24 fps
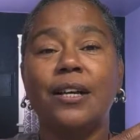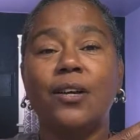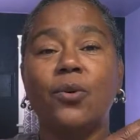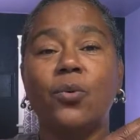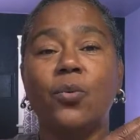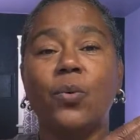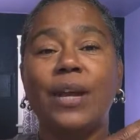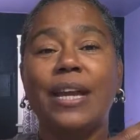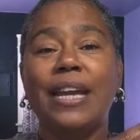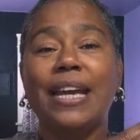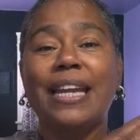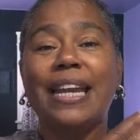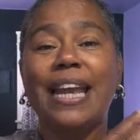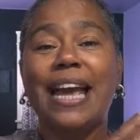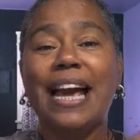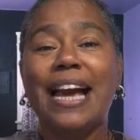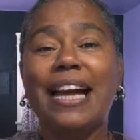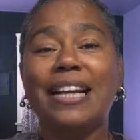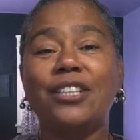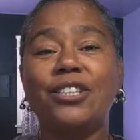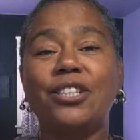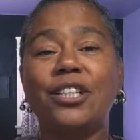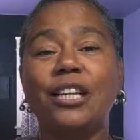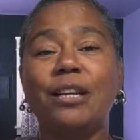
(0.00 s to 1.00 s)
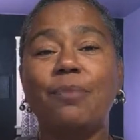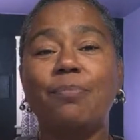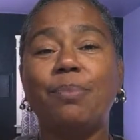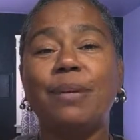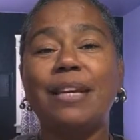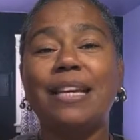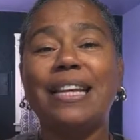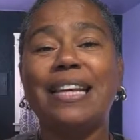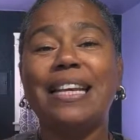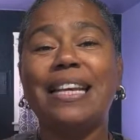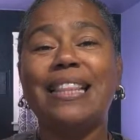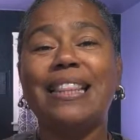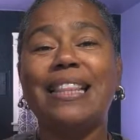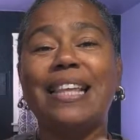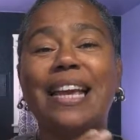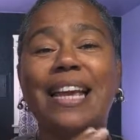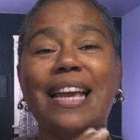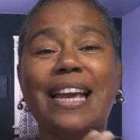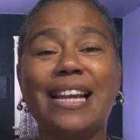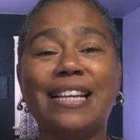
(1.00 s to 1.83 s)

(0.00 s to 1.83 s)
we can actually be in the